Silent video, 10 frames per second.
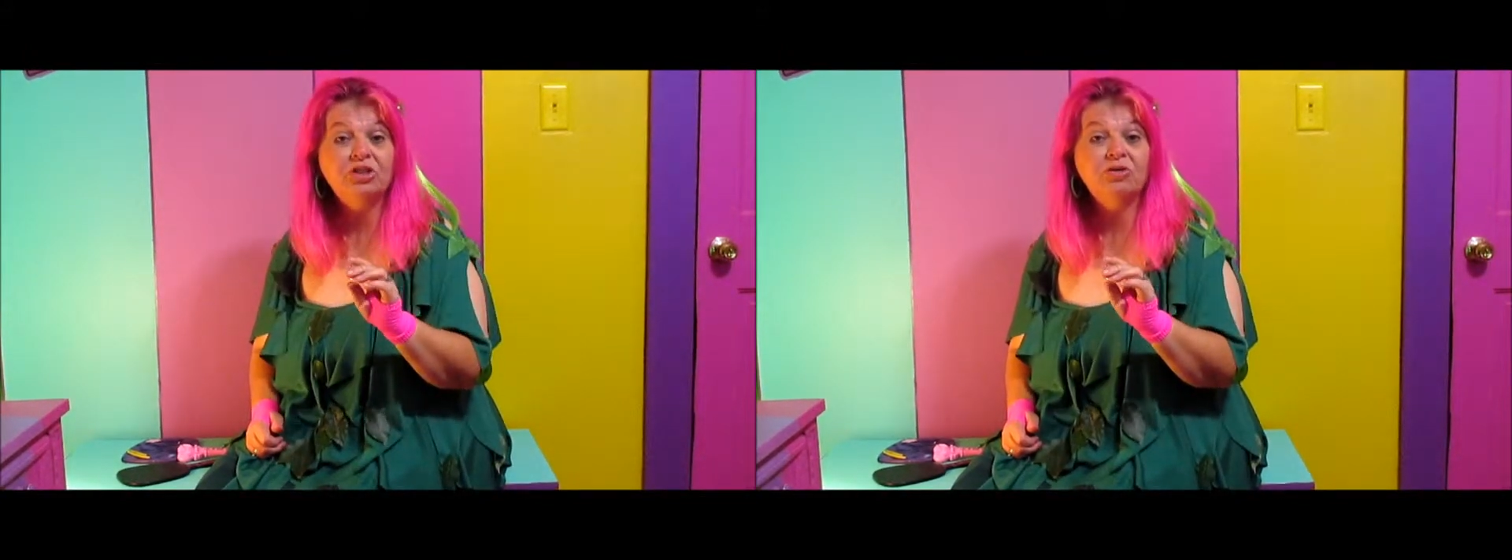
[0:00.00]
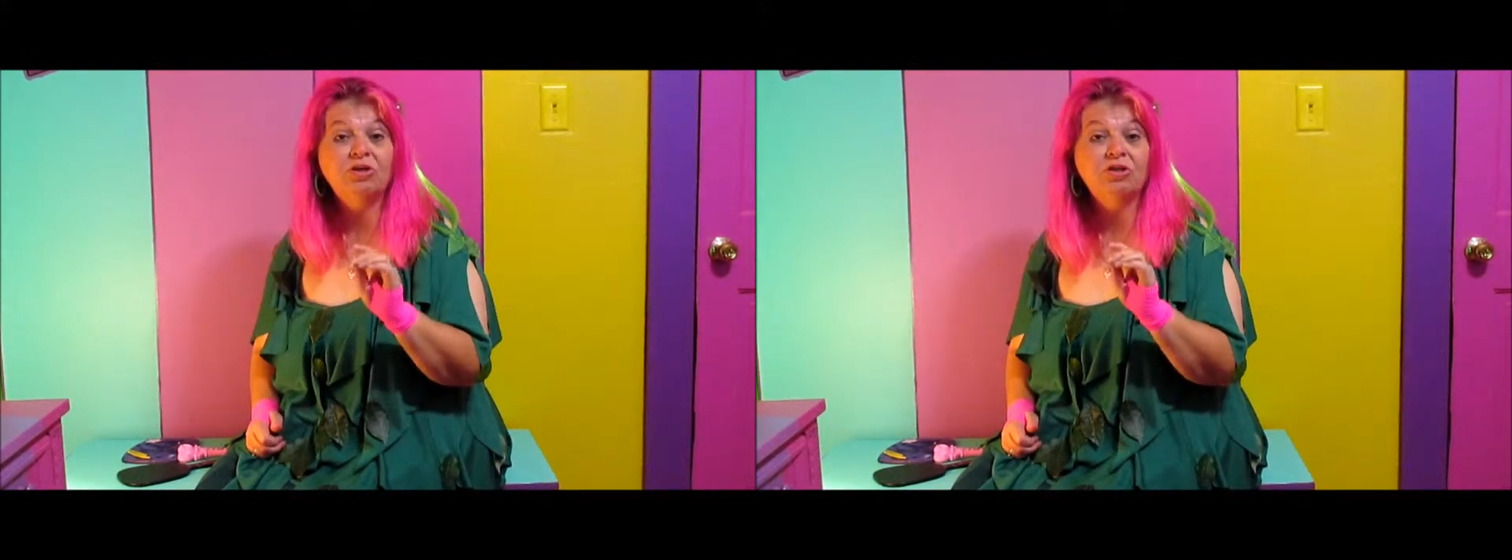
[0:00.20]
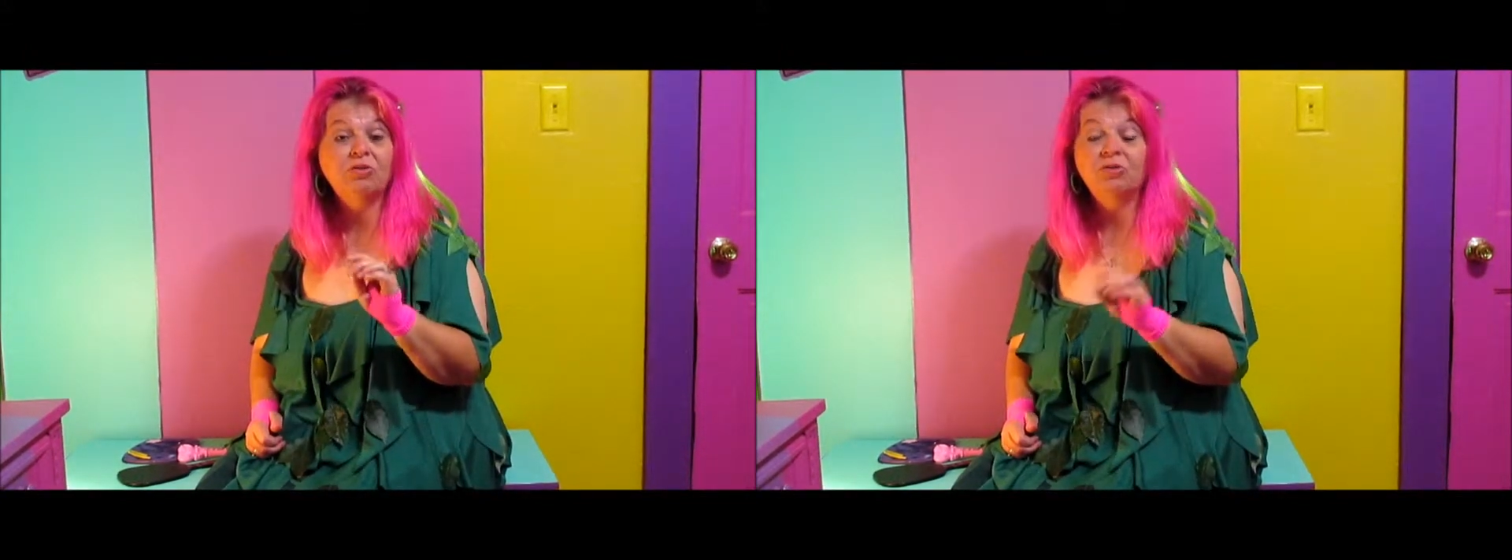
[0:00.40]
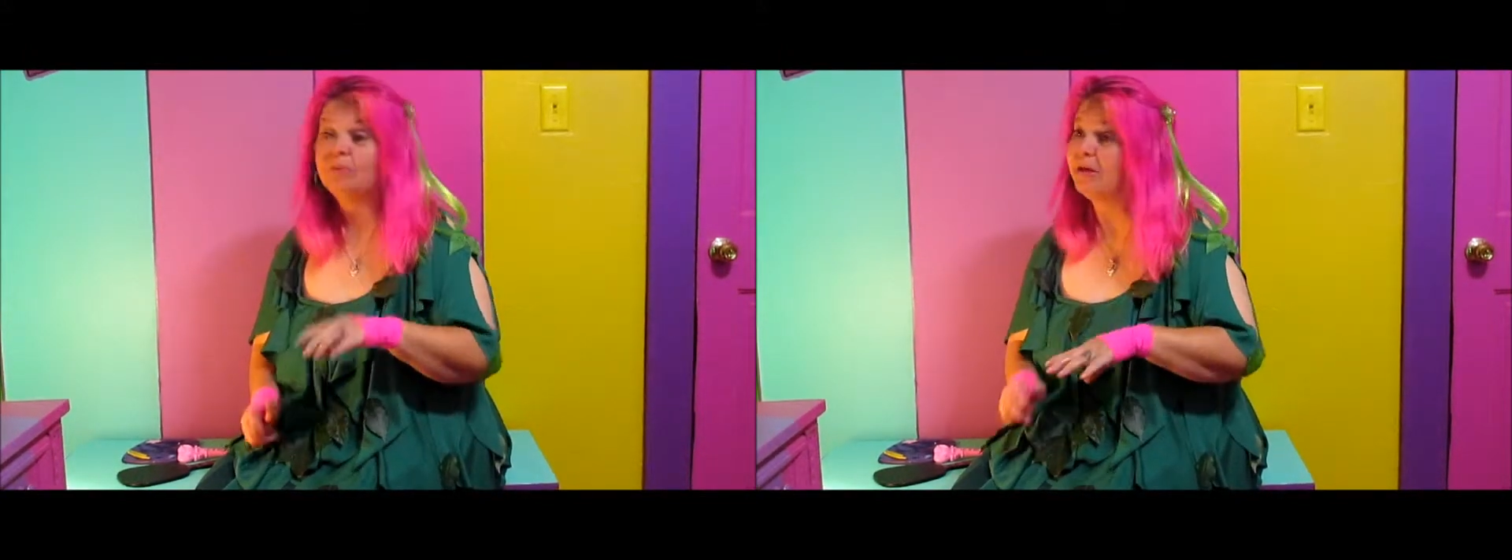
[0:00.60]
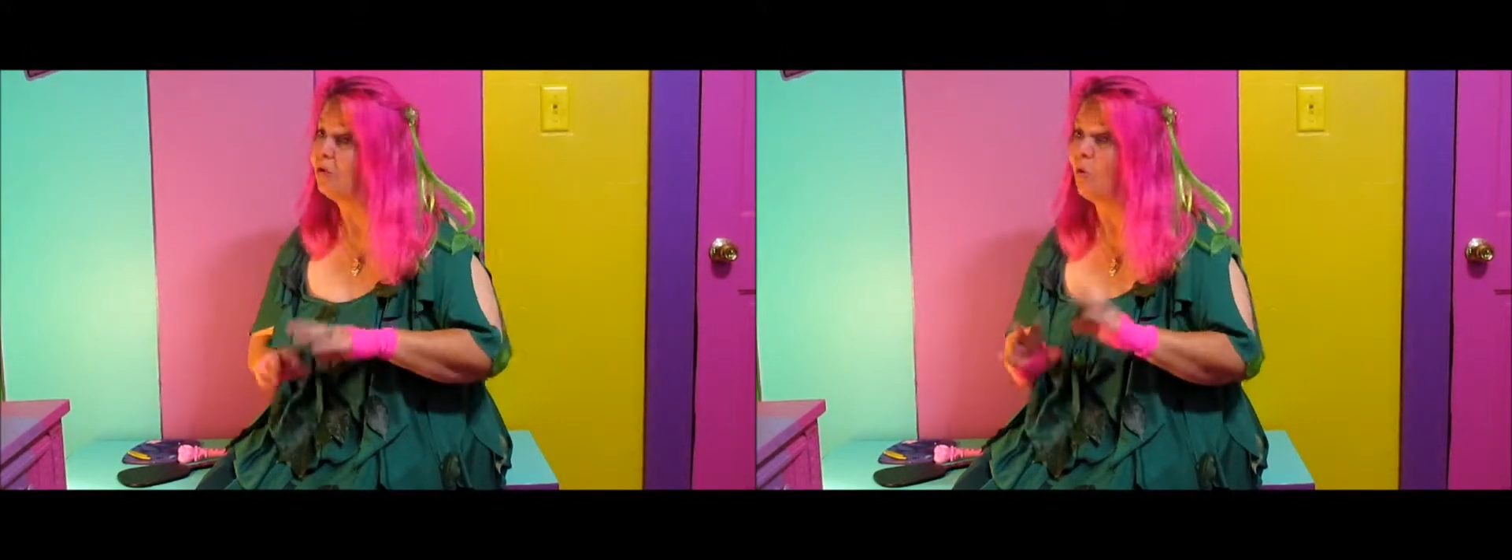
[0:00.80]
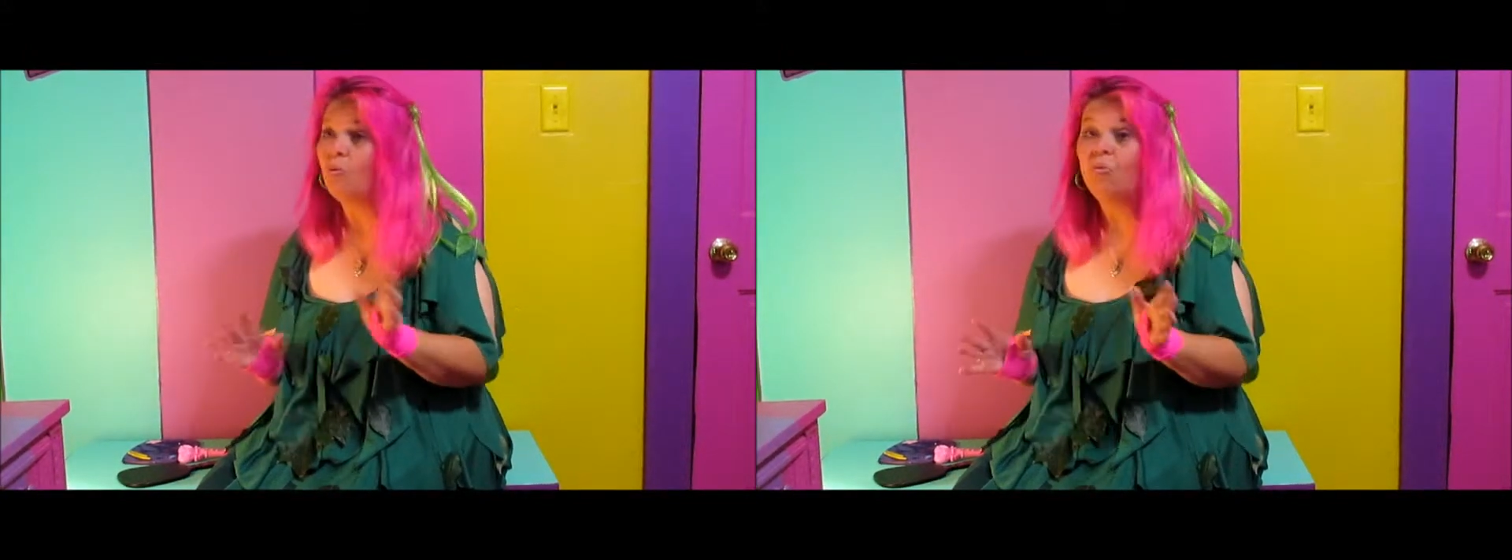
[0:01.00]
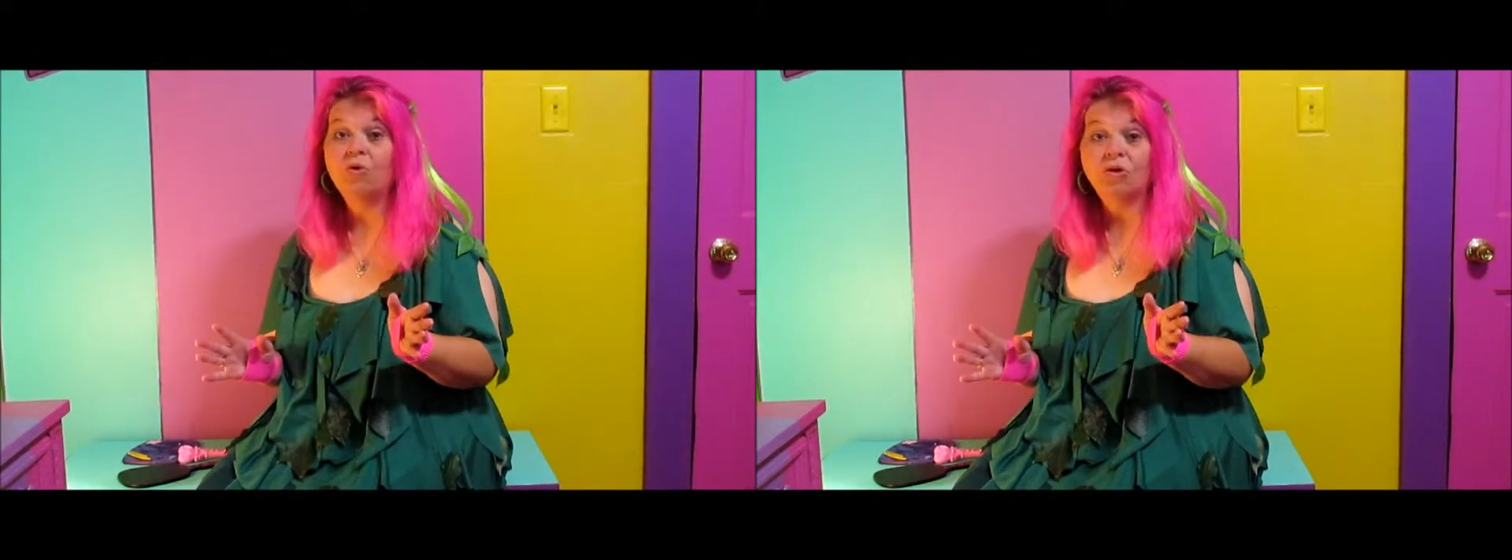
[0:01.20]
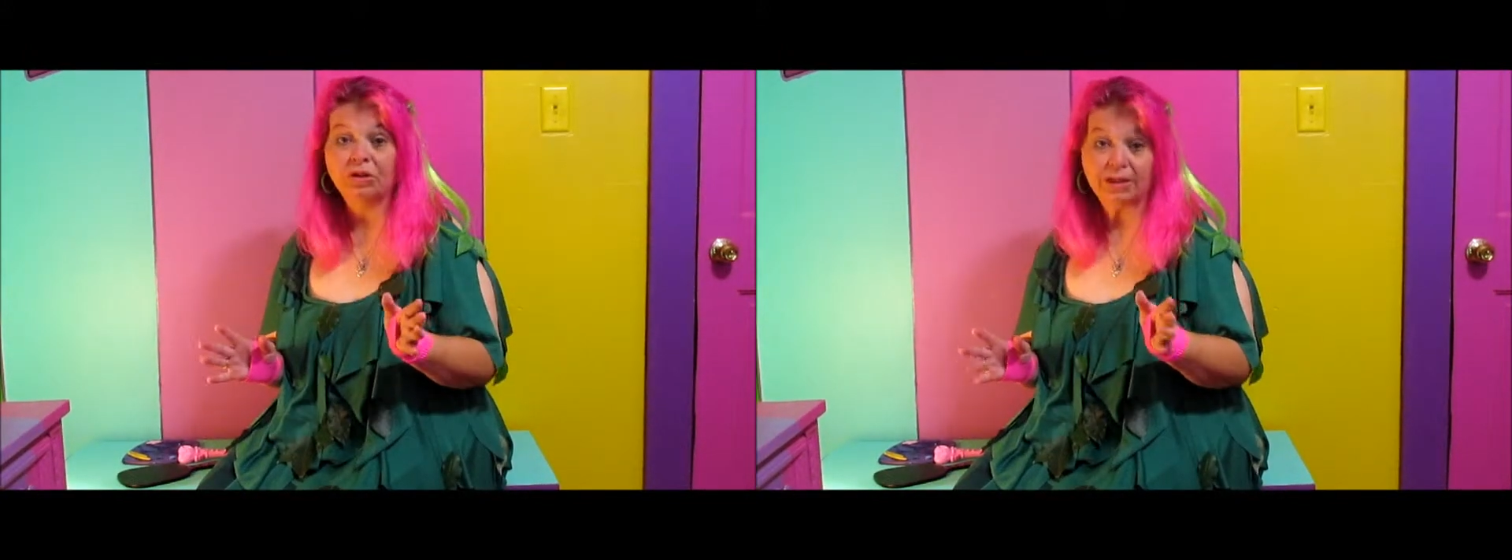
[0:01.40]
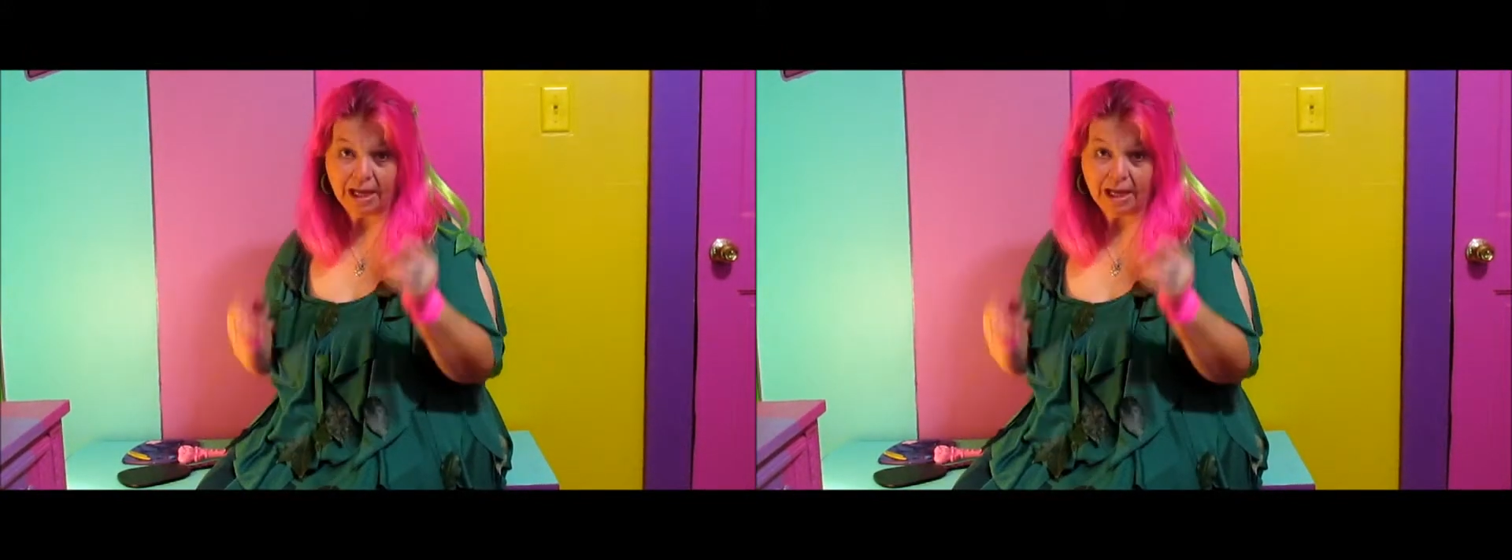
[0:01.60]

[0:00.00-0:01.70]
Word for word: you can do to make the whole world